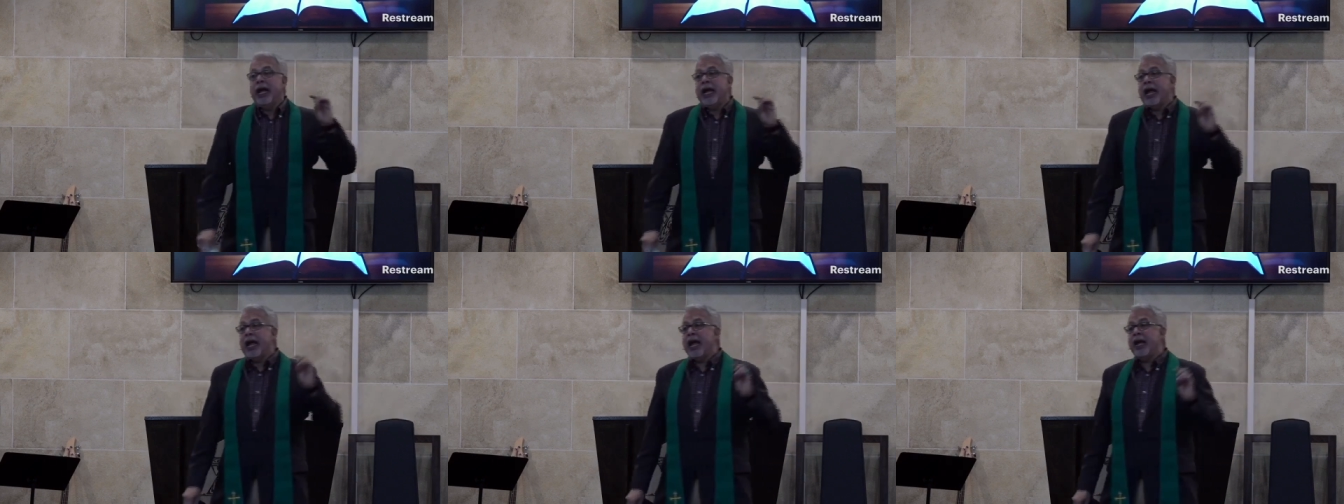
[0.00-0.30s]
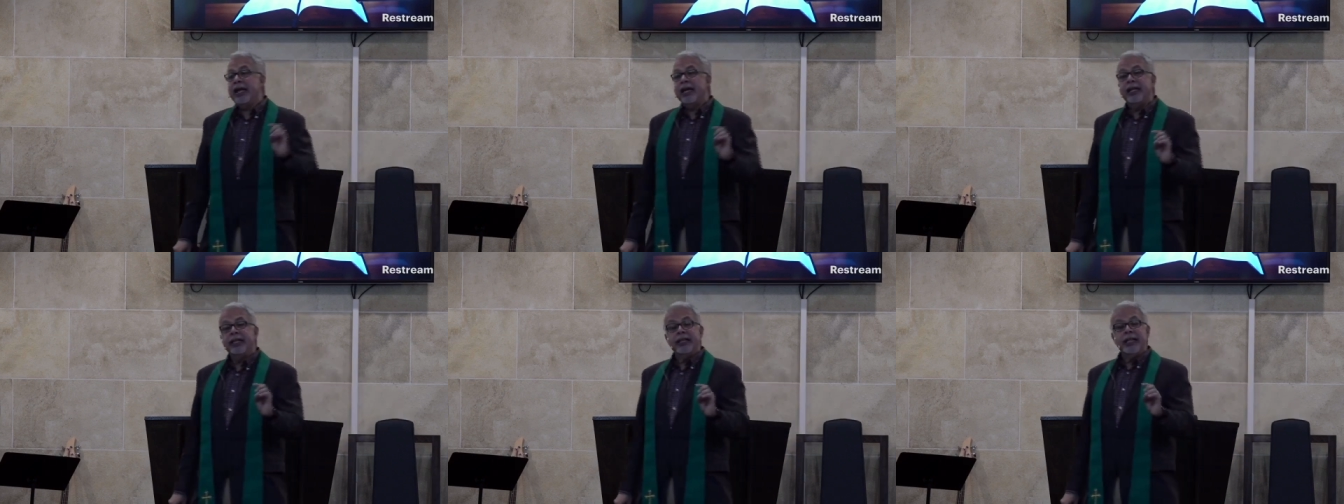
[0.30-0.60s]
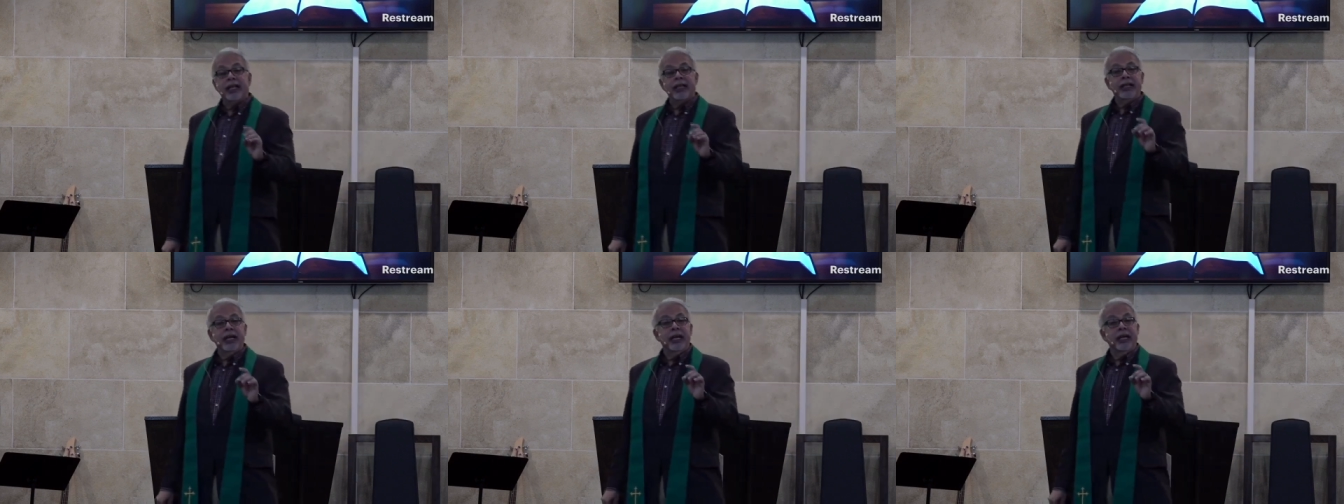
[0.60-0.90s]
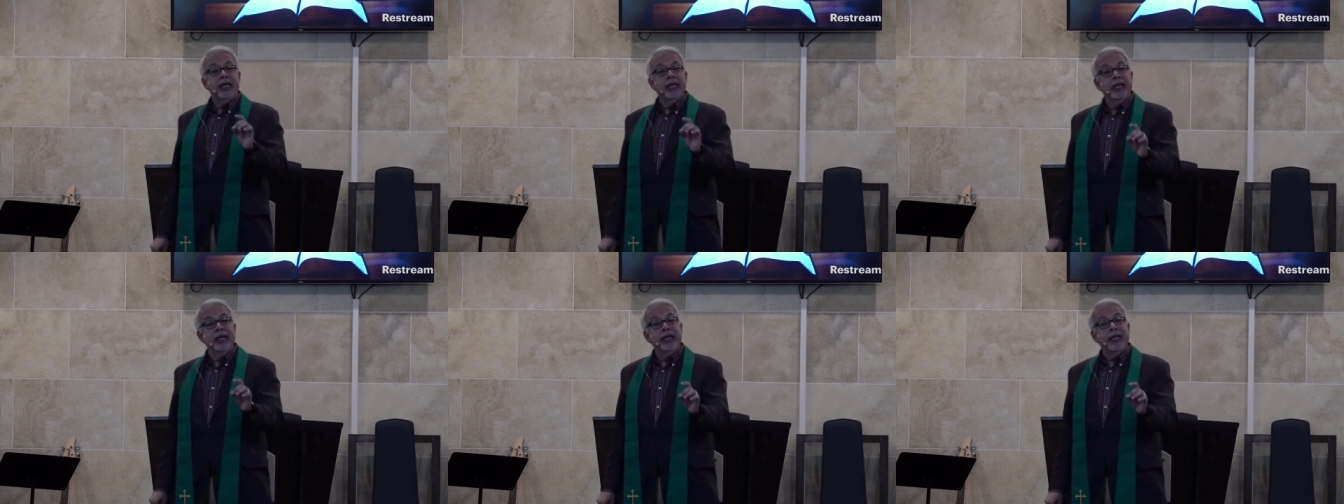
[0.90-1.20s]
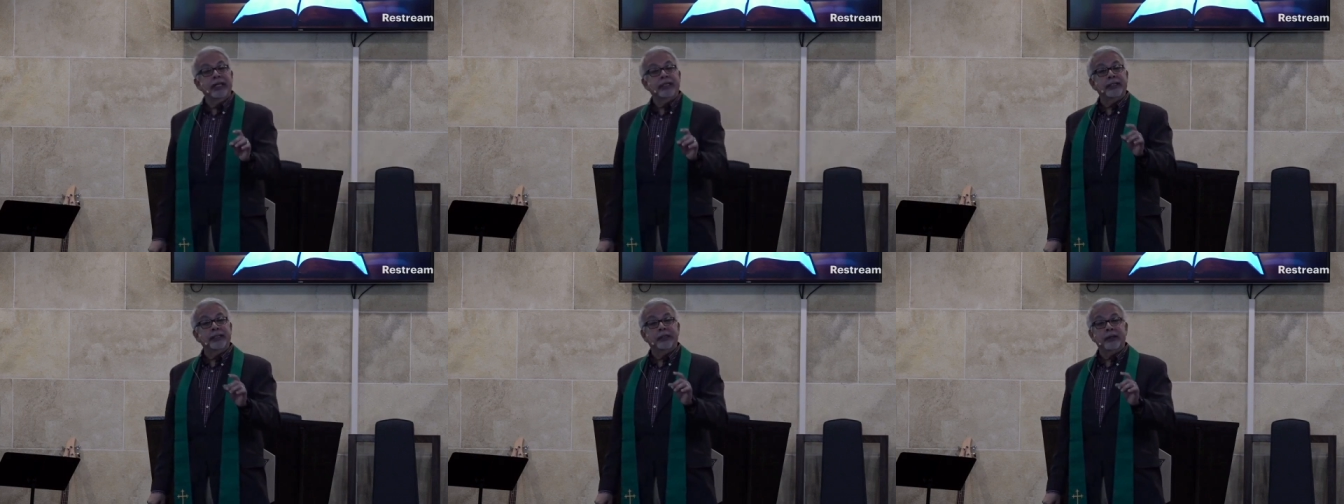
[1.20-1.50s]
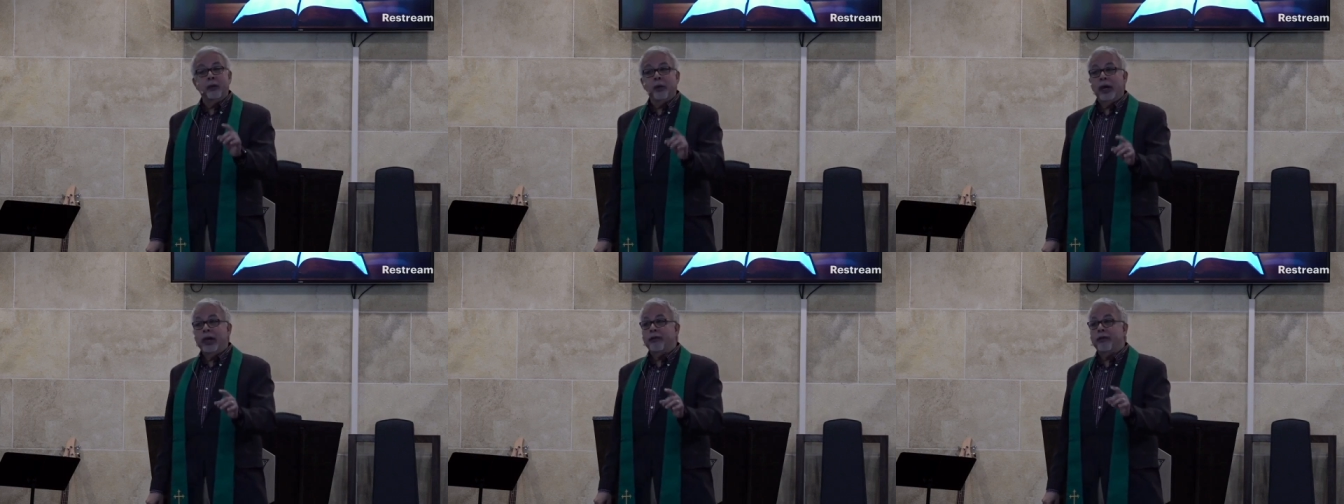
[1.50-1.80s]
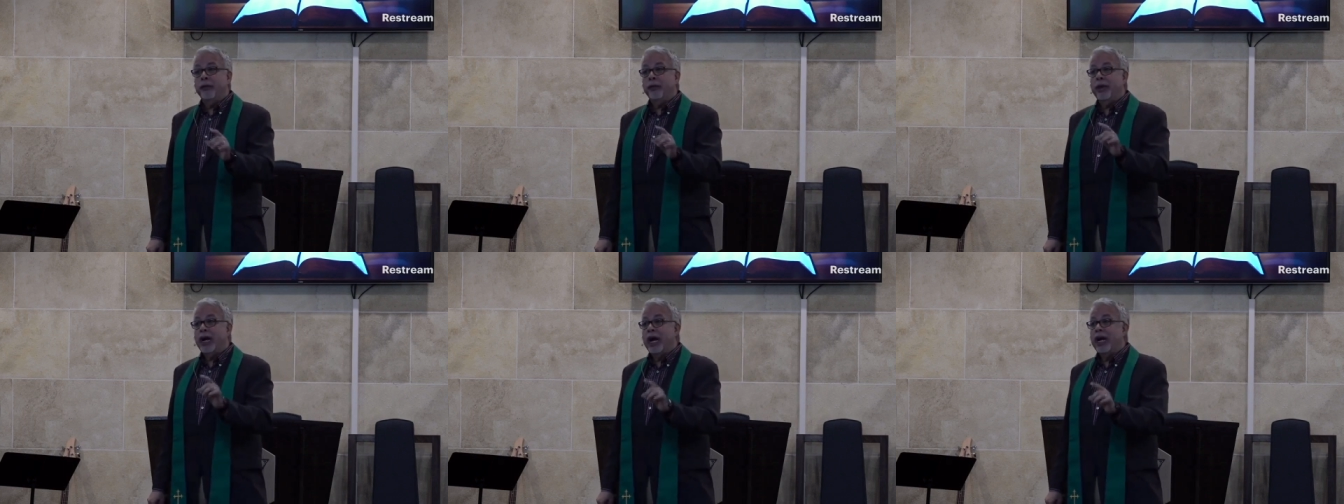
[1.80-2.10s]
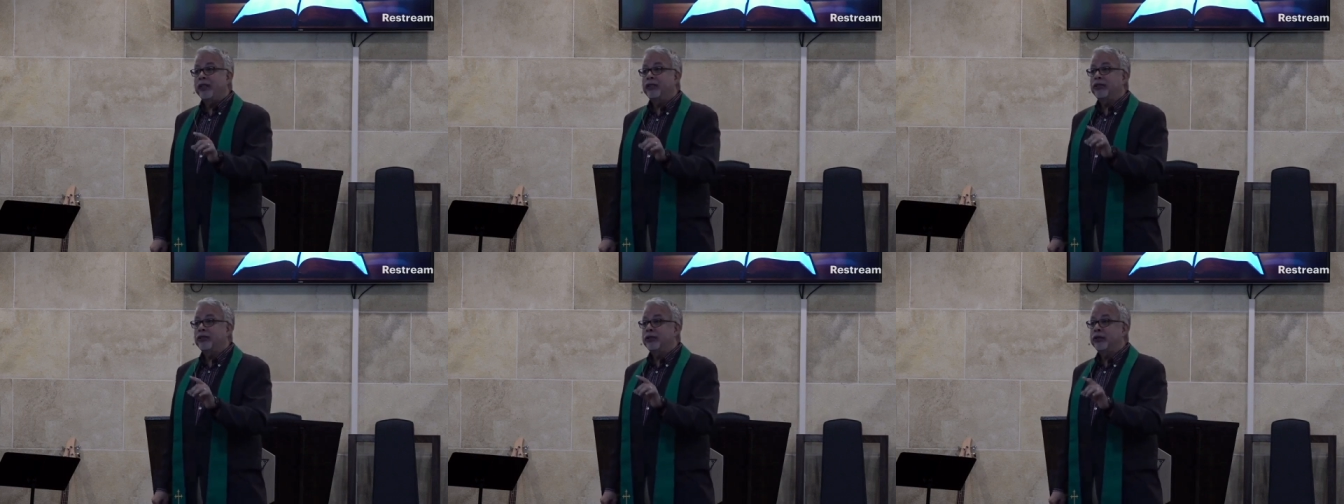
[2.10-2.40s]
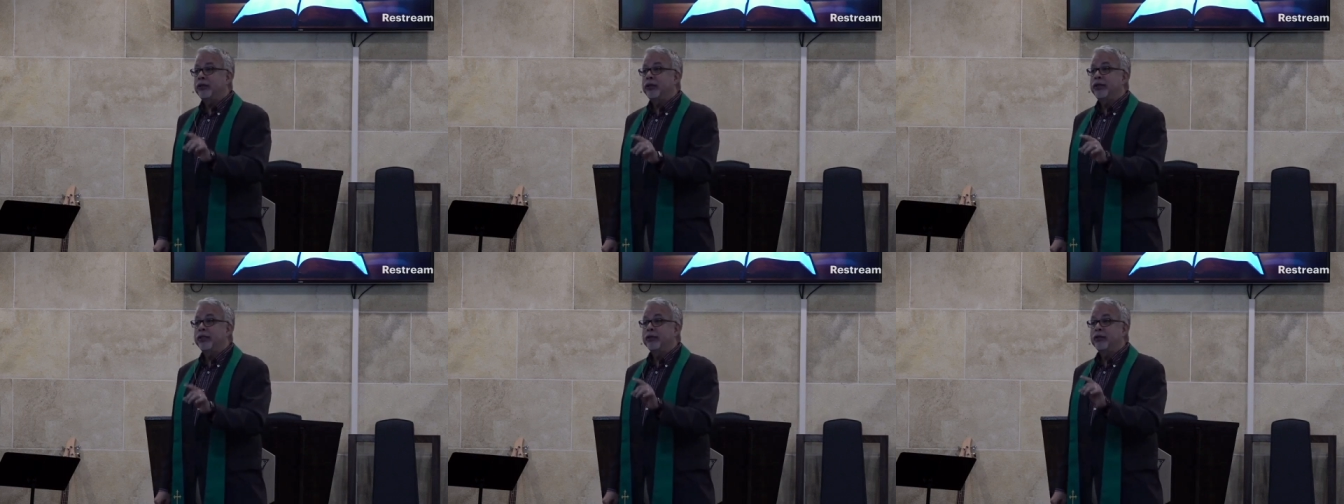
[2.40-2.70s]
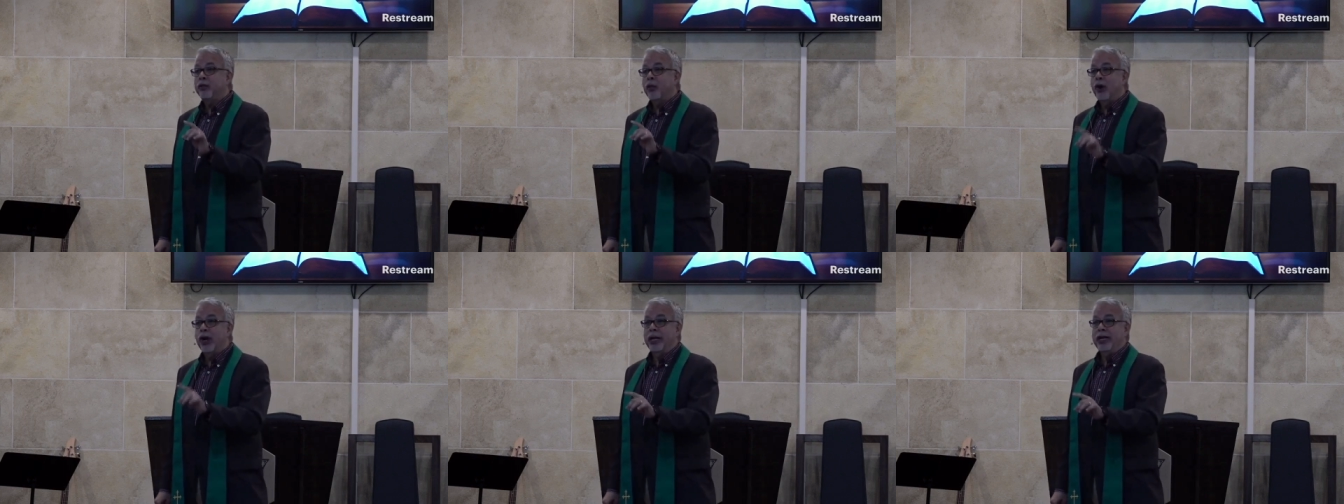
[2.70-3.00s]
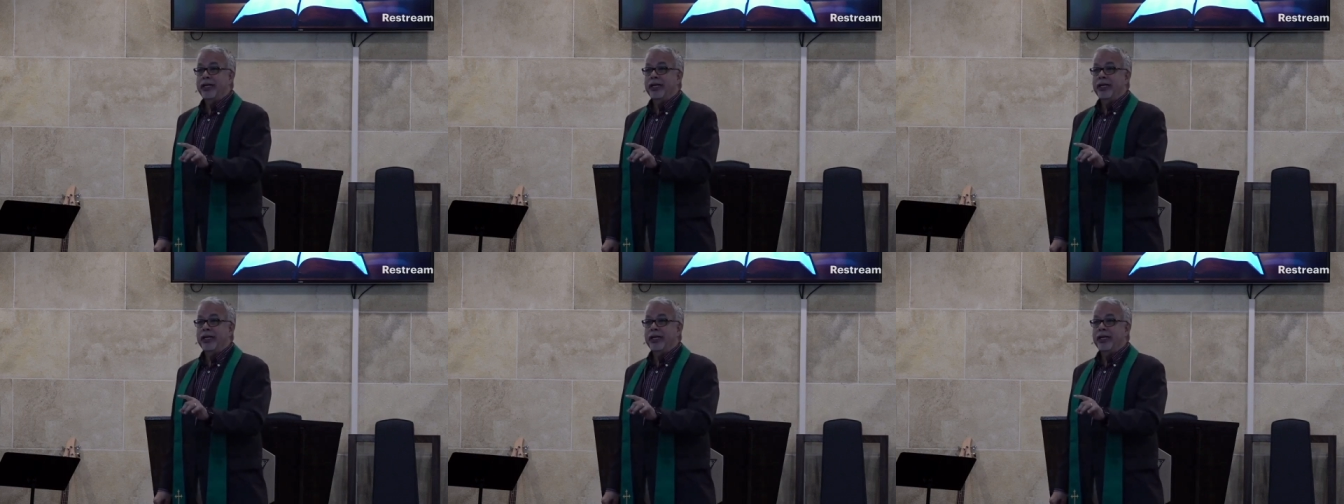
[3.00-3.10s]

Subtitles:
Anything that leads us away from God's truth is what?